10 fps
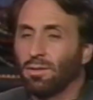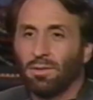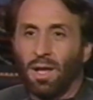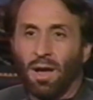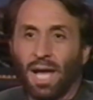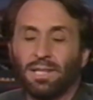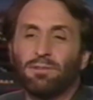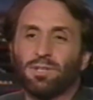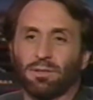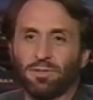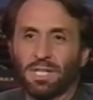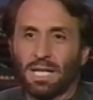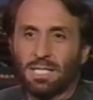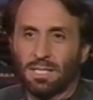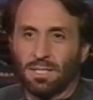California. I lived here for nine
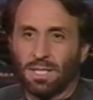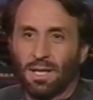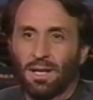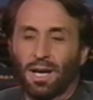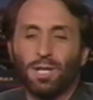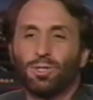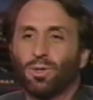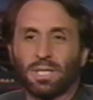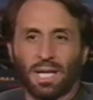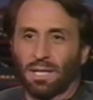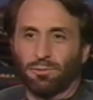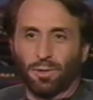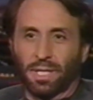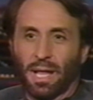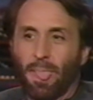years. I adored
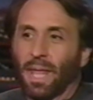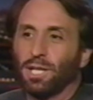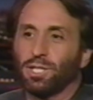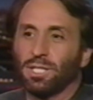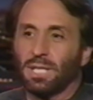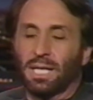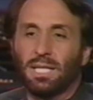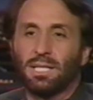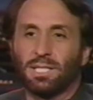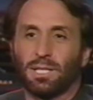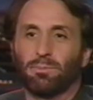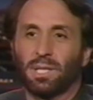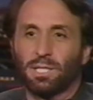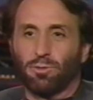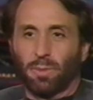California. It's just I needed some
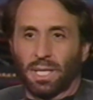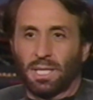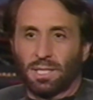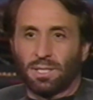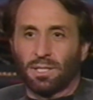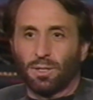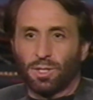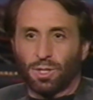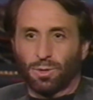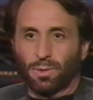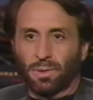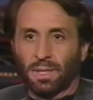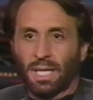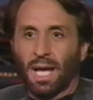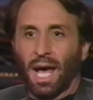place for my kids to go to school.
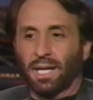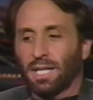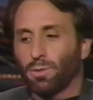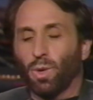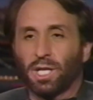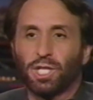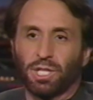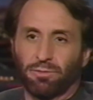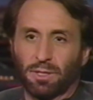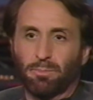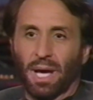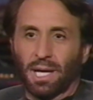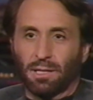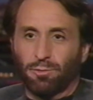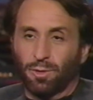Right. And I didn't want to shift them
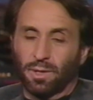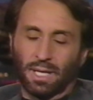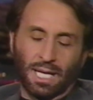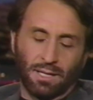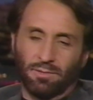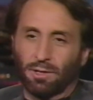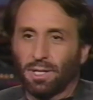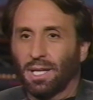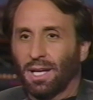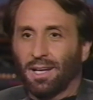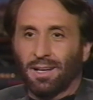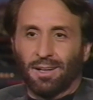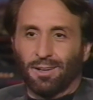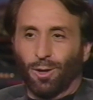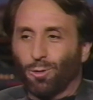back and forth. I had a very
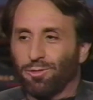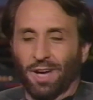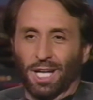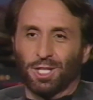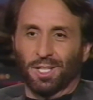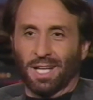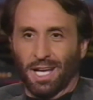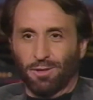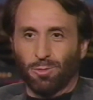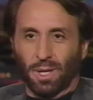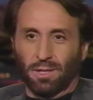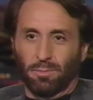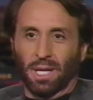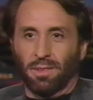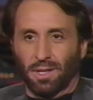old-fashioned kind of way
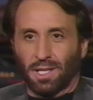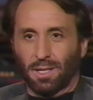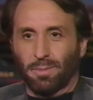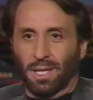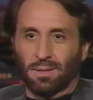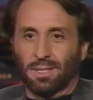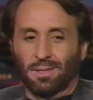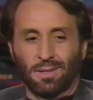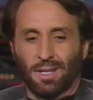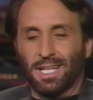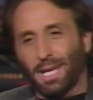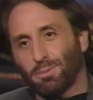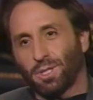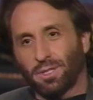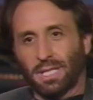about thinking about uh, a
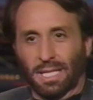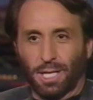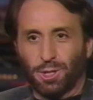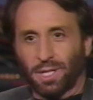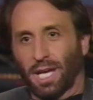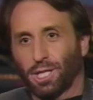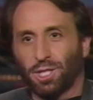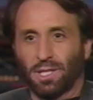neighborhood and education